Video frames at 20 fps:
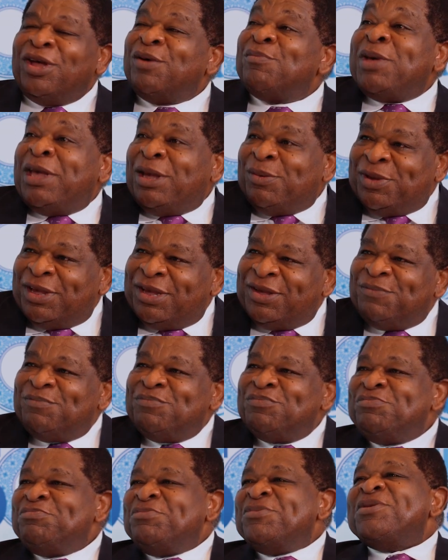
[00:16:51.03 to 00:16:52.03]
a baby
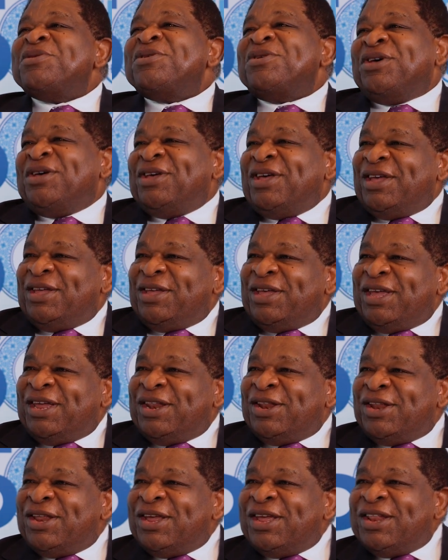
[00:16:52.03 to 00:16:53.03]

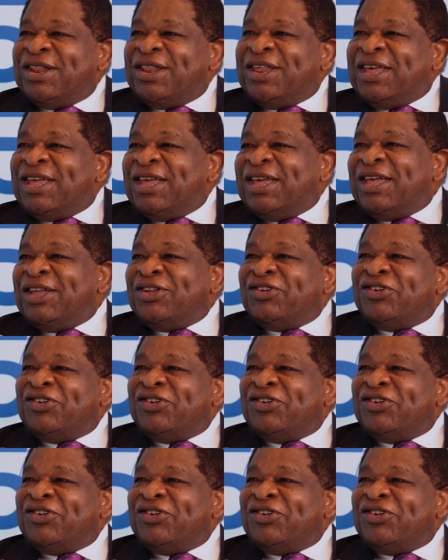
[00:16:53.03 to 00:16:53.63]
in the